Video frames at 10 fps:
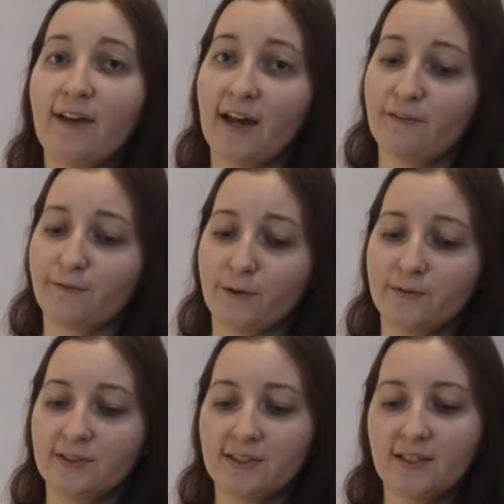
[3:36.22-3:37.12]

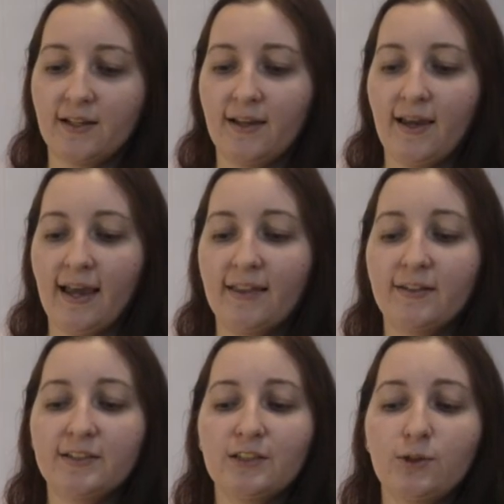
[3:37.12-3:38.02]
headphones, and
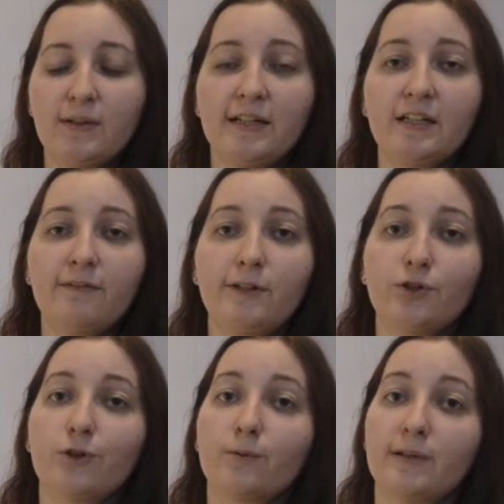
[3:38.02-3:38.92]
listen to an
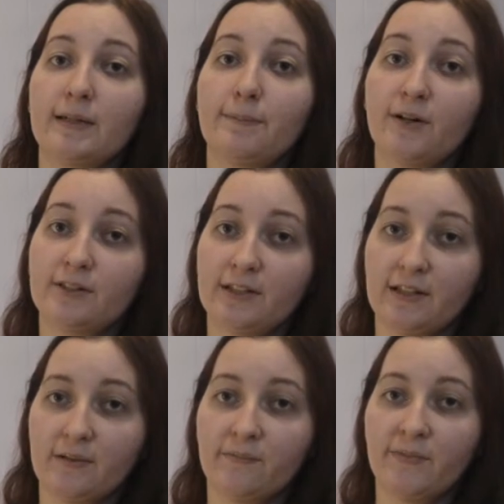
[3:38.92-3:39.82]
individual read a book to
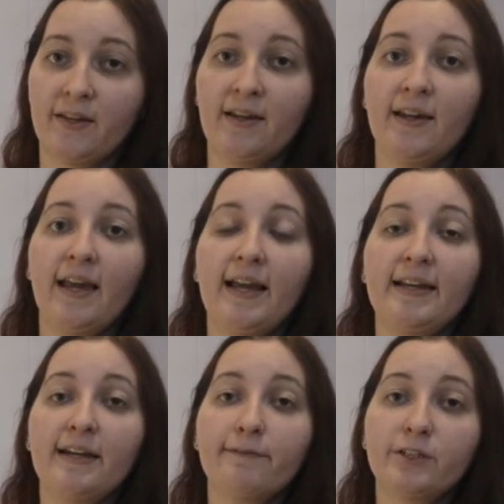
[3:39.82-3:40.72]
them, and
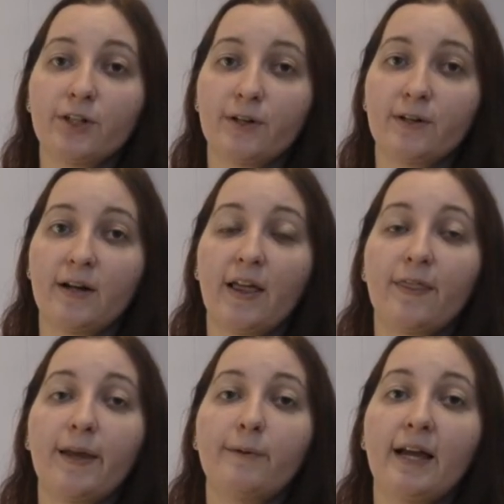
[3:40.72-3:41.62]
in return,
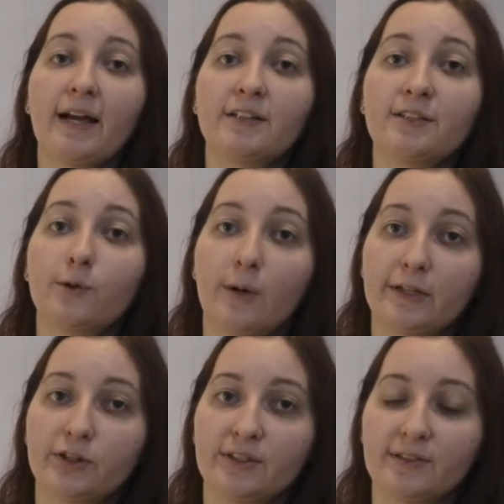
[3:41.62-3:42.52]
they would answer
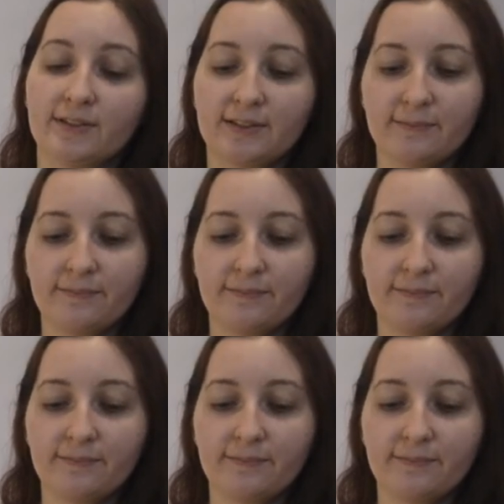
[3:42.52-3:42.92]
questions.